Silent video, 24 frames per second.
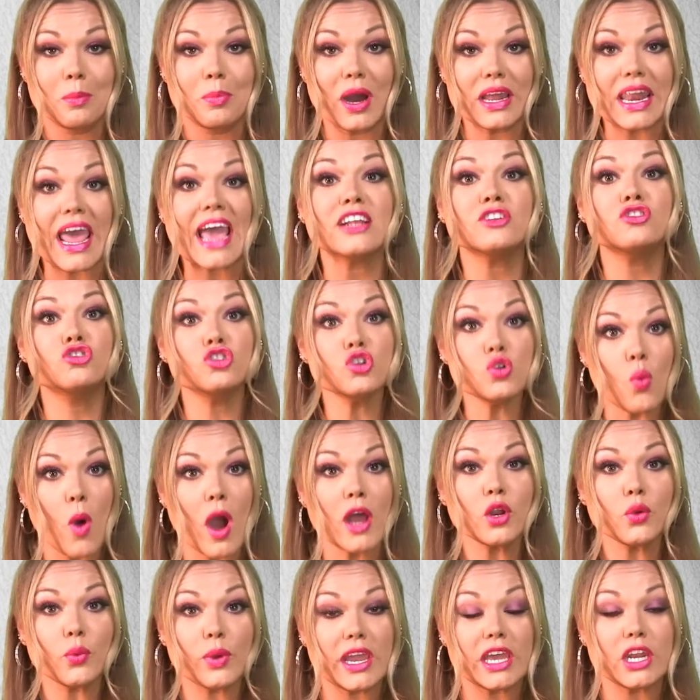But I do
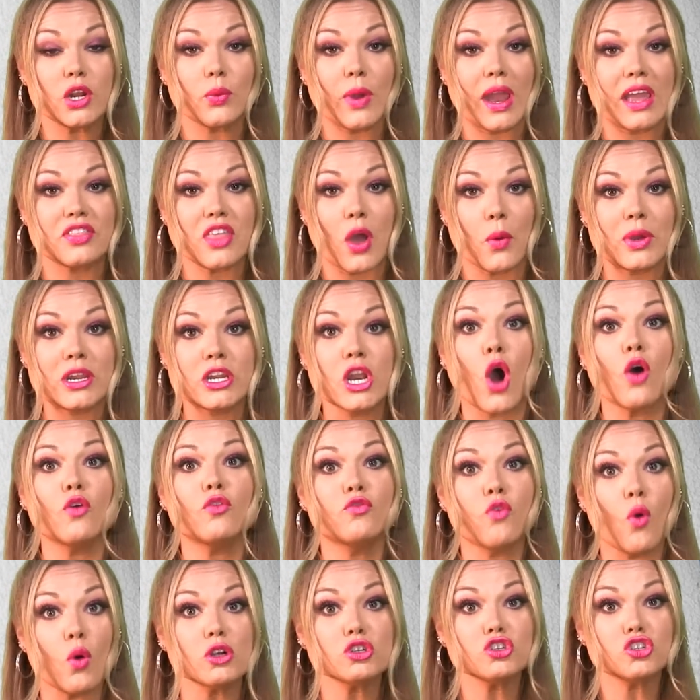want to reiterate that we know
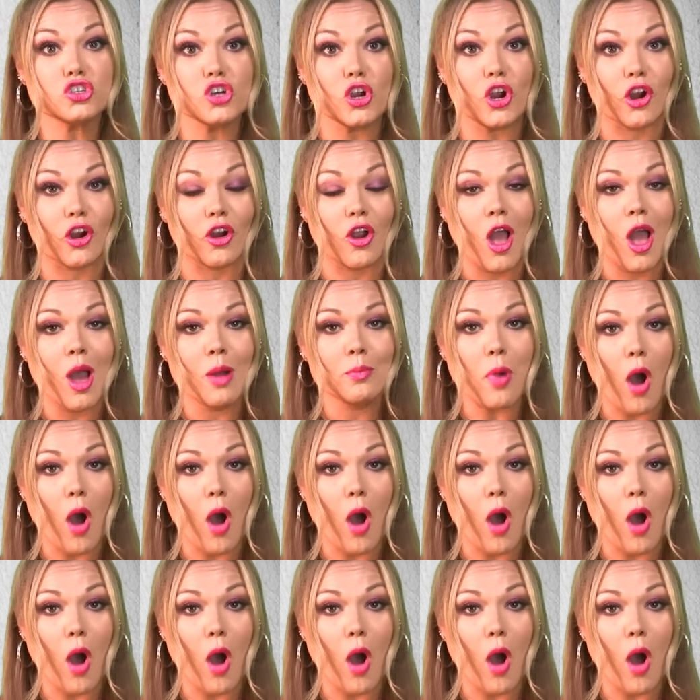for sure